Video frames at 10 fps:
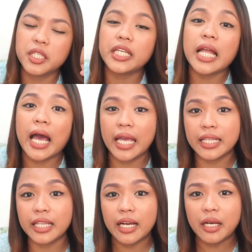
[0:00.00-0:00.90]

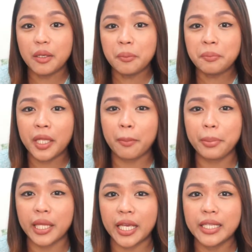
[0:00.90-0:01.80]
kinain ng
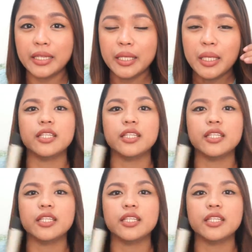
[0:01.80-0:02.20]
plate.